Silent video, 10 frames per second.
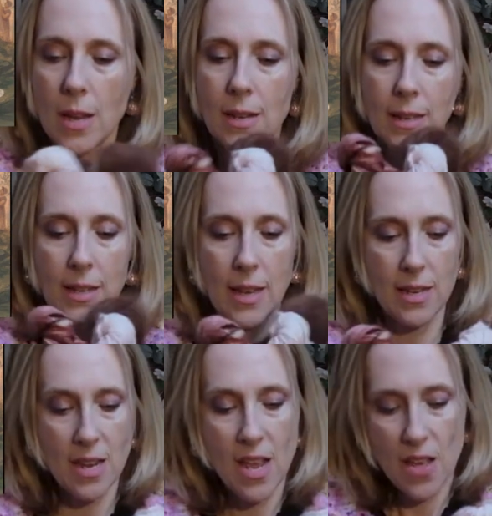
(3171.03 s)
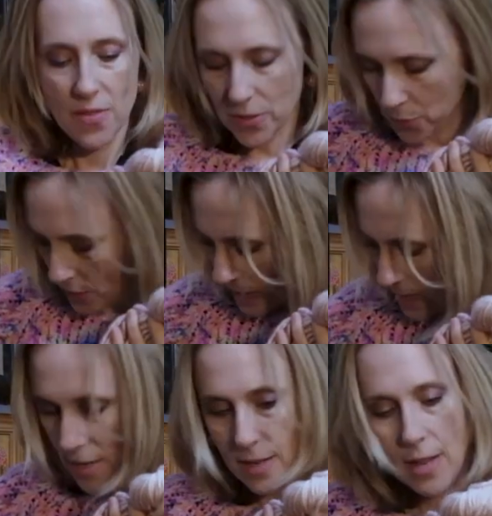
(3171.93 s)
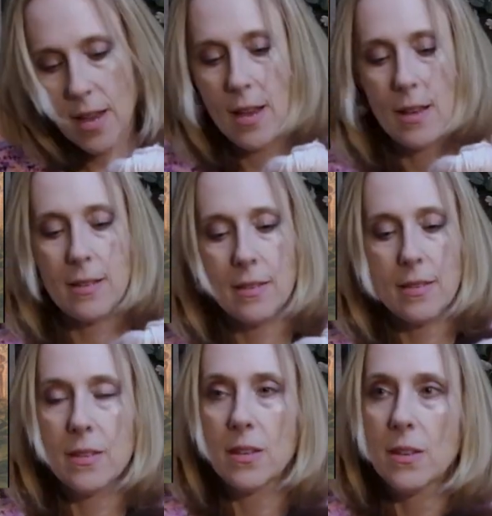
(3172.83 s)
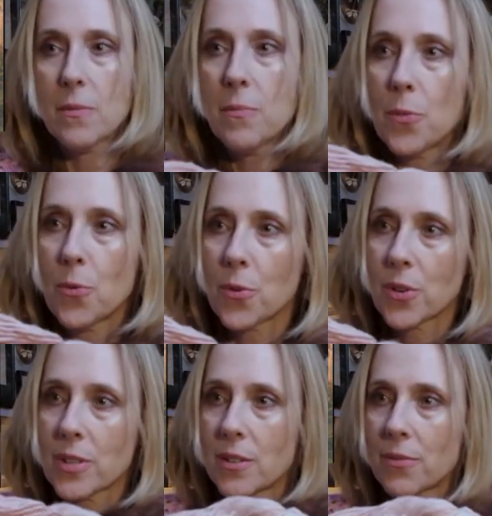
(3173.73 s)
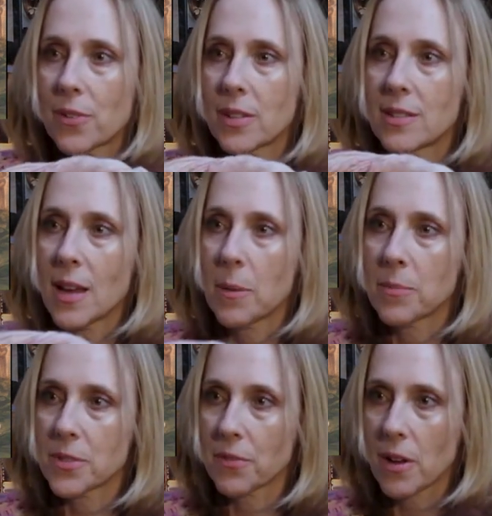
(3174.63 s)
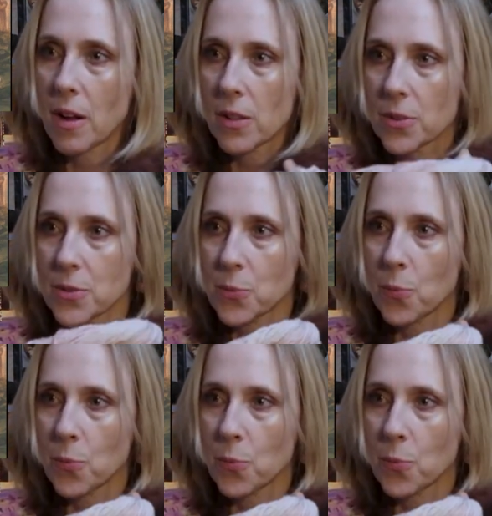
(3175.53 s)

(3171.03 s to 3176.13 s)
and again, this one has more different depths of color as